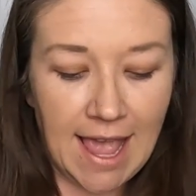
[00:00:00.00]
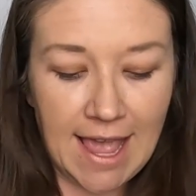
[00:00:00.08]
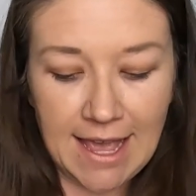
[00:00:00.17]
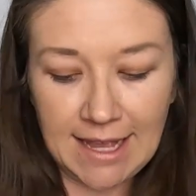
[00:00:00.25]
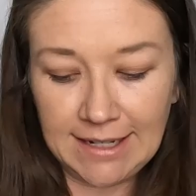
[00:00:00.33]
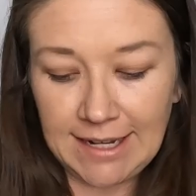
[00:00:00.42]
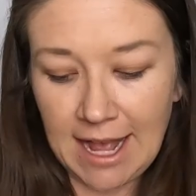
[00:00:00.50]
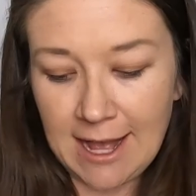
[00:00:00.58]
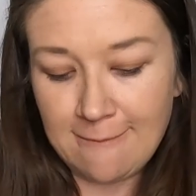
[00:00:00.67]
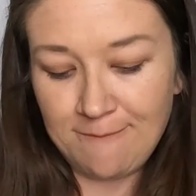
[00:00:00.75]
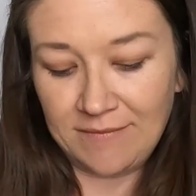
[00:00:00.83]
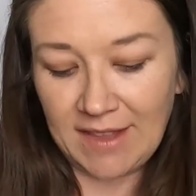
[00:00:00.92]
And
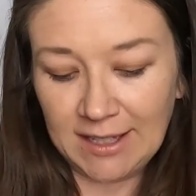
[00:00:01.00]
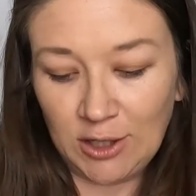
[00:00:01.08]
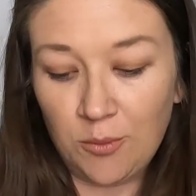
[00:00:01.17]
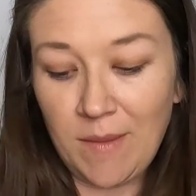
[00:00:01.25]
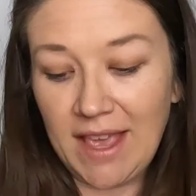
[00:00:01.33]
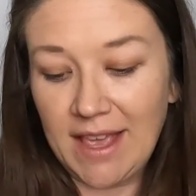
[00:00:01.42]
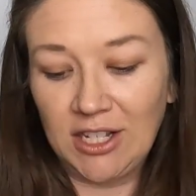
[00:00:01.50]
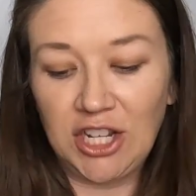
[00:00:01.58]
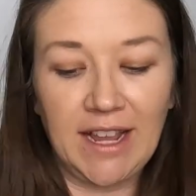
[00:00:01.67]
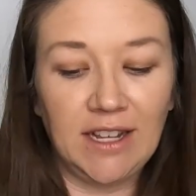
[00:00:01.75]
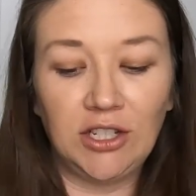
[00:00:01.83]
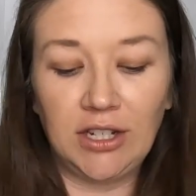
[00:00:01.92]
so Making
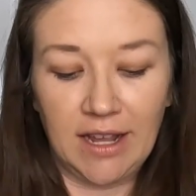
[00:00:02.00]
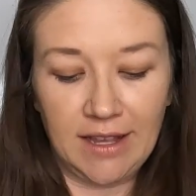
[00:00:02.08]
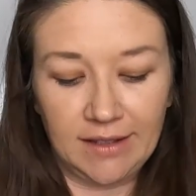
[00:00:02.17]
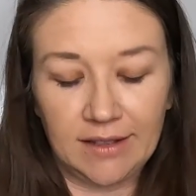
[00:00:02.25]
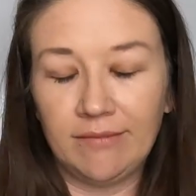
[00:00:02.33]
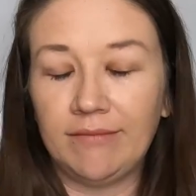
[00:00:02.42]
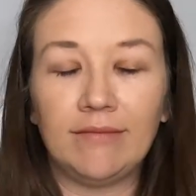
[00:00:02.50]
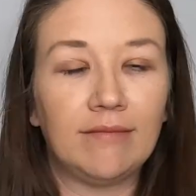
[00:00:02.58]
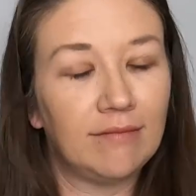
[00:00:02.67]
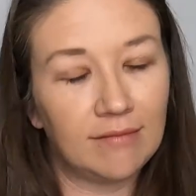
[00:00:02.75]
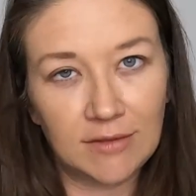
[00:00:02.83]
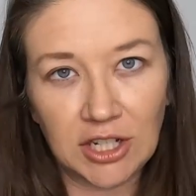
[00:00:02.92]
Change is
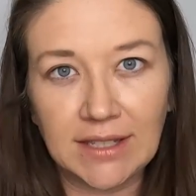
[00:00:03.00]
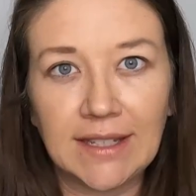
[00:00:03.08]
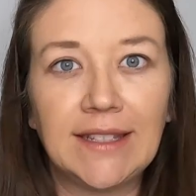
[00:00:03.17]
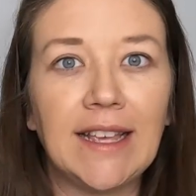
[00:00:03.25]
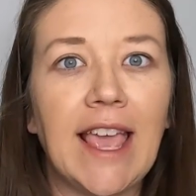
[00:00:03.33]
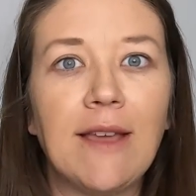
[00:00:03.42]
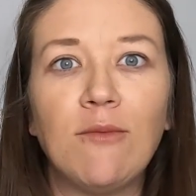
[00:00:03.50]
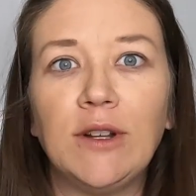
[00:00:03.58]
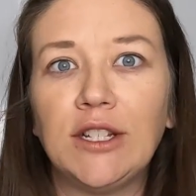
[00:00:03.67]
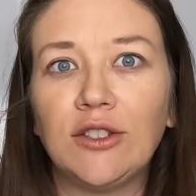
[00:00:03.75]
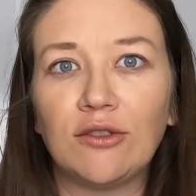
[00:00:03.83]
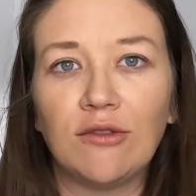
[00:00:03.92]
just as the name
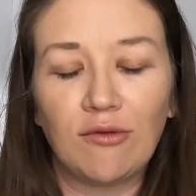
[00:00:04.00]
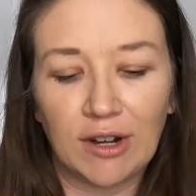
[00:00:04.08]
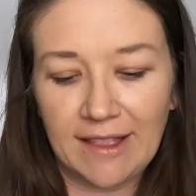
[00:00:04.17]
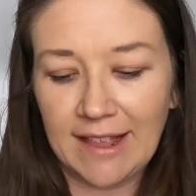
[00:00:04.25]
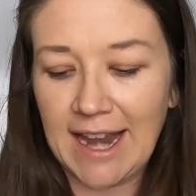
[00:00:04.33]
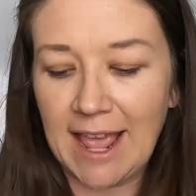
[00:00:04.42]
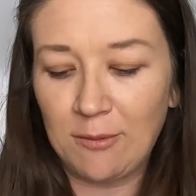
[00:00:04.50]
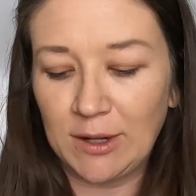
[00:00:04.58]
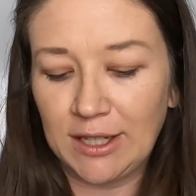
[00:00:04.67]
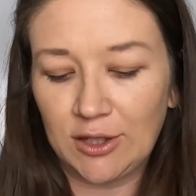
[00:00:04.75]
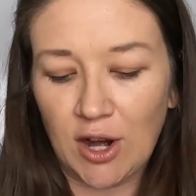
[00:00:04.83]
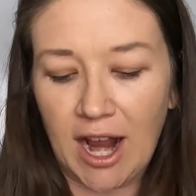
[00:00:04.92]

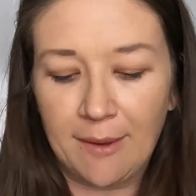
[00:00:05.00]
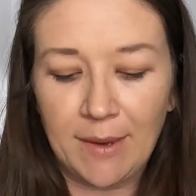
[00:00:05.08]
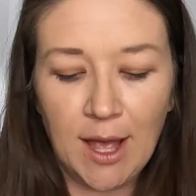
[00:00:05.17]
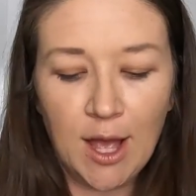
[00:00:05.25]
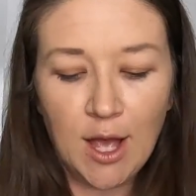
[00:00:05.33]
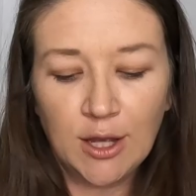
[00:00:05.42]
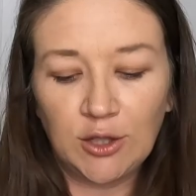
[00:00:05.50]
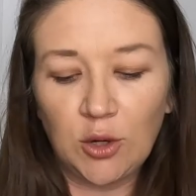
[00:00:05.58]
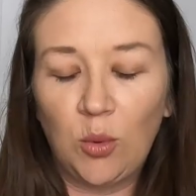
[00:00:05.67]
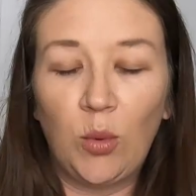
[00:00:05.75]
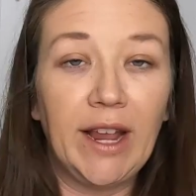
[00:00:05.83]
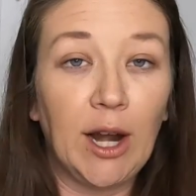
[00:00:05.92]
would describe.
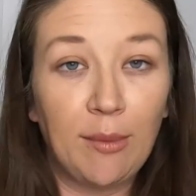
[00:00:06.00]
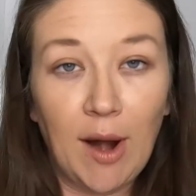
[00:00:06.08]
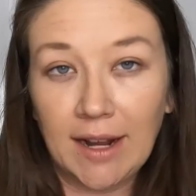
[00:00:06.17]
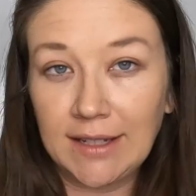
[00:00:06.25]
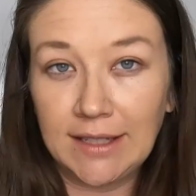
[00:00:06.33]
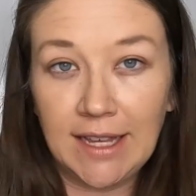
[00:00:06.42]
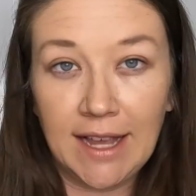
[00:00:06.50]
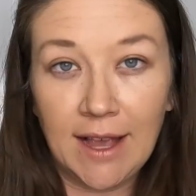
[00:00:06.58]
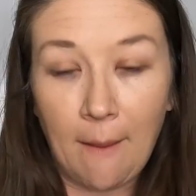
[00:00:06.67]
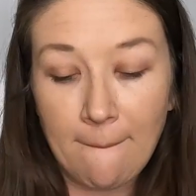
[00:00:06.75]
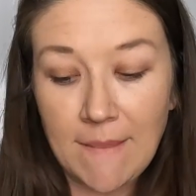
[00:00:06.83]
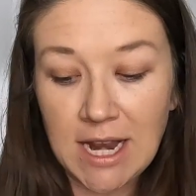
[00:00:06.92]
So we are
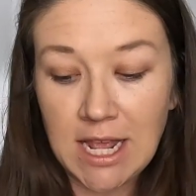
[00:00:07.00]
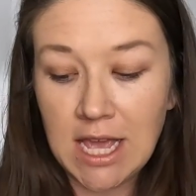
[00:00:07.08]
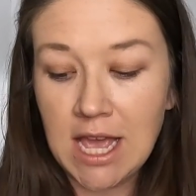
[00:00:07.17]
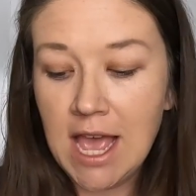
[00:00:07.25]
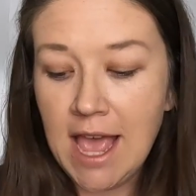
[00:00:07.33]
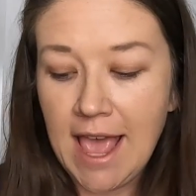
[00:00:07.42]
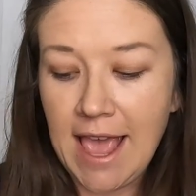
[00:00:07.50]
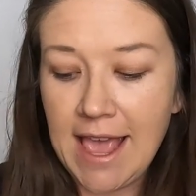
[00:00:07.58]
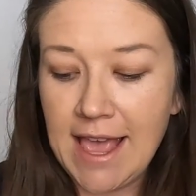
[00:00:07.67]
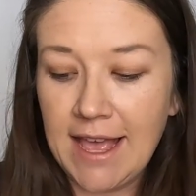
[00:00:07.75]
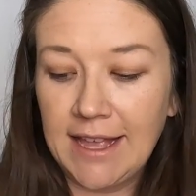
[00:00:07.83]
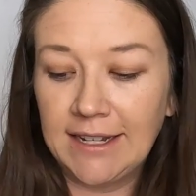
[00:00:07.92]
practicing money,
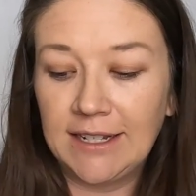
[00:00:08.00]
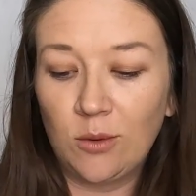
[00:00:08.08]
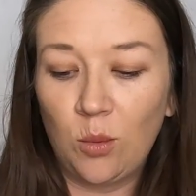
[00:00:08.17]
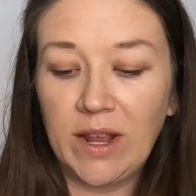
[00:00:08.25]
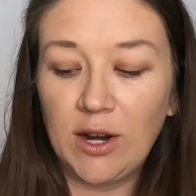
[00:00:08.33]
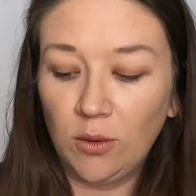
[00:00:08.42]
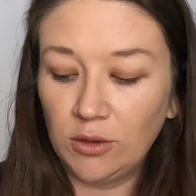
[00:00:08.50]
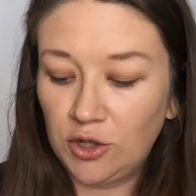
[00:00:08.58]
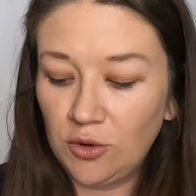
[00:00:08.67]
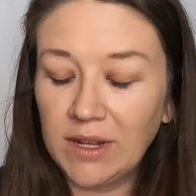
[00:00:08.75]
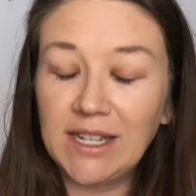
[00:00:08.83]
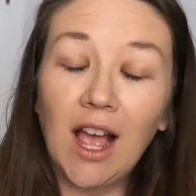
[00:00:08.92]
and we don't
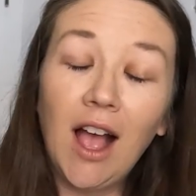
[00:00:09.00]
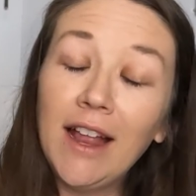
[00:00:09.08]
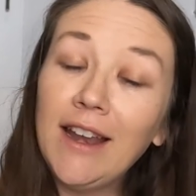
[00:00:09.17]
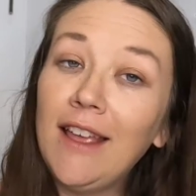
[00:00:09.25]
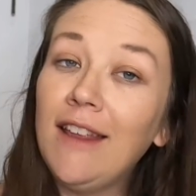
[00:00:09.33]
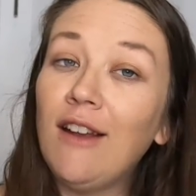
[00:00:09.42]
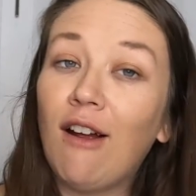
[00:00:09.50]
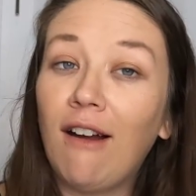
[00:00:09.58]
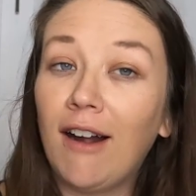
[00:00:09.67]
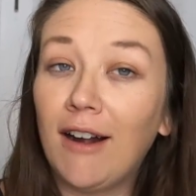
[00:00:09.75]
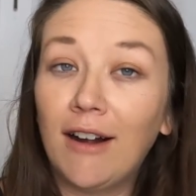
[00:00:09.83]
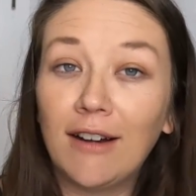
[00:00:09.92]
do a ton in
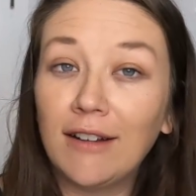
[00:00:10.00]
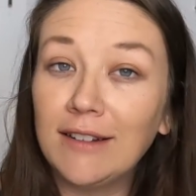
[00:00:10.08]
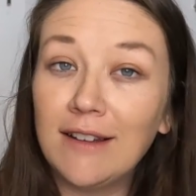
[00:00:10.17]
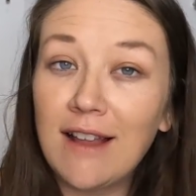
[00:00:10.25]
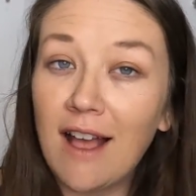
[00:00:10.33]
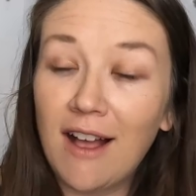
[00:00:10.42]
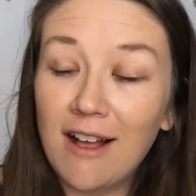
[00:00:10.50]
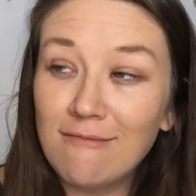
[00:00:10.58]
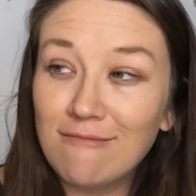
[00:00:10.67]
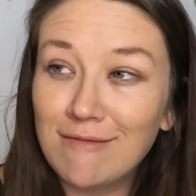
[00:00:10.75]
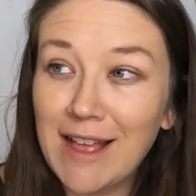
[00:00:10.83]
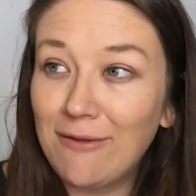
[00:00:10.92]
our
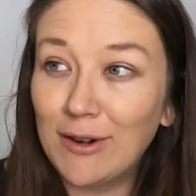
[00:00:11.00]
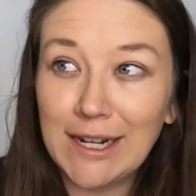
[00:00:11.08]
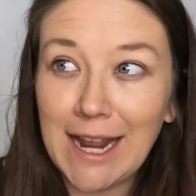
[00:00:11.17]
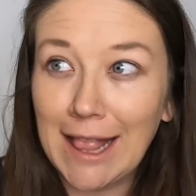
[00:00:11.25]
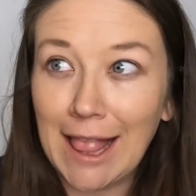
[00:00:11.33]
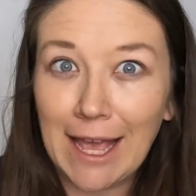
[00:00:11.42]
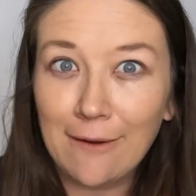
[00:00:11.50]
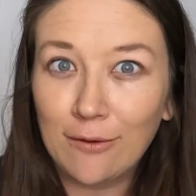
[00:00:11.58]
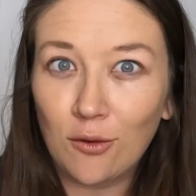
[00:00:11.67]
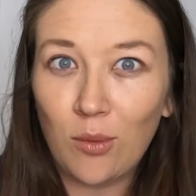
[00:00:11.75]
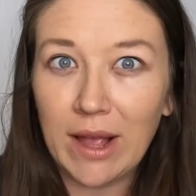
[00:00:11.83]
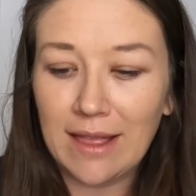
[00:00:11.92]
everyday
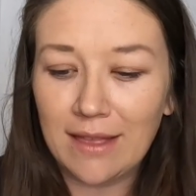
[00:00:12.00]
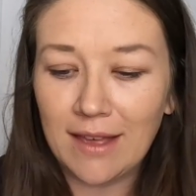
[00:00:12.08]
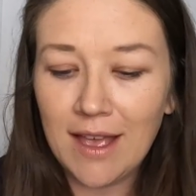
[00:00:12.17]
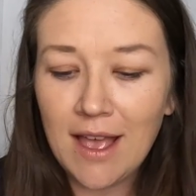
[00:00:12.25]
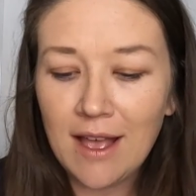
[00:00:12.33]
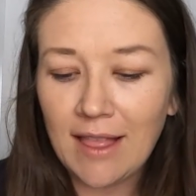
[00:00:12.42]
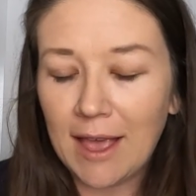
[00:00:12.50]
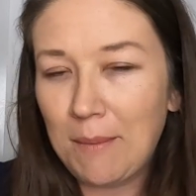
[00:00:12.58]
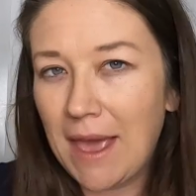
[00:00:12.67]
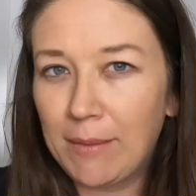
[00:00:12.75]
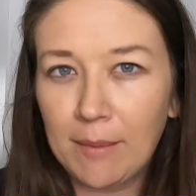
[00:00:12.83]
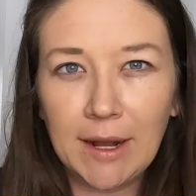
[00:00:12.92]
life with like
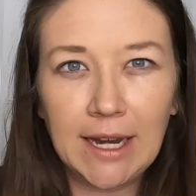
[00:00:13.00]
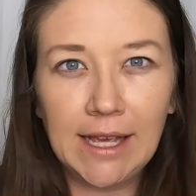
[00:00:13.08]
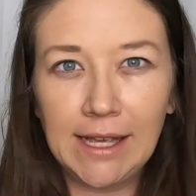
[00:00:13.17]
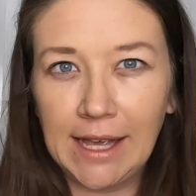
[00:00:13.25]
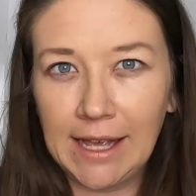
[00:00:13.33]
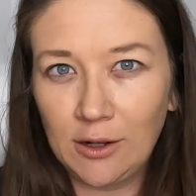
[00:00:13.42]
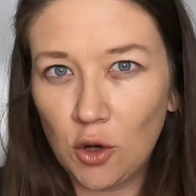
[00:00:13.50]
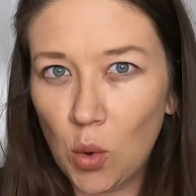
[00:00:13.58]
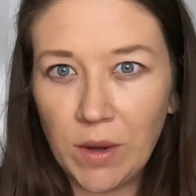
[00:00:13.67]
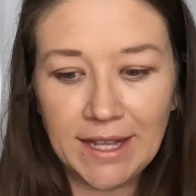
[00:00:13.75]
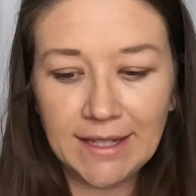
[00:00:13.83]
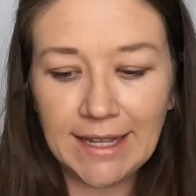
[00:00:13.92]
paper money and
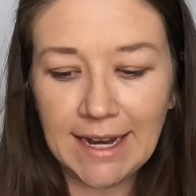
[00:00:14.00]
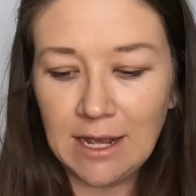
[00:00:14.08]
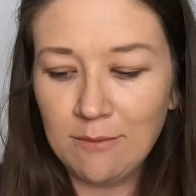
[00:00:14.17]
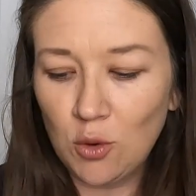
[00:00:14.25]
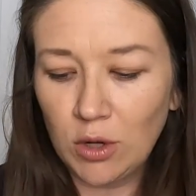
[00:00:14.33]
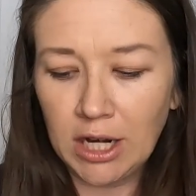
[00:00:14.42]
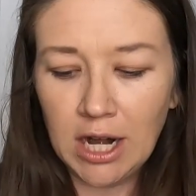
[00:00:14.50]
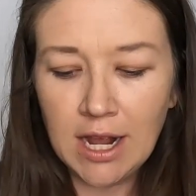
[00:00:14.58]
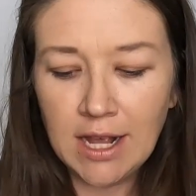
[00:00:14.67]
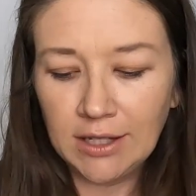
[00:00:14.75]
coins anymore.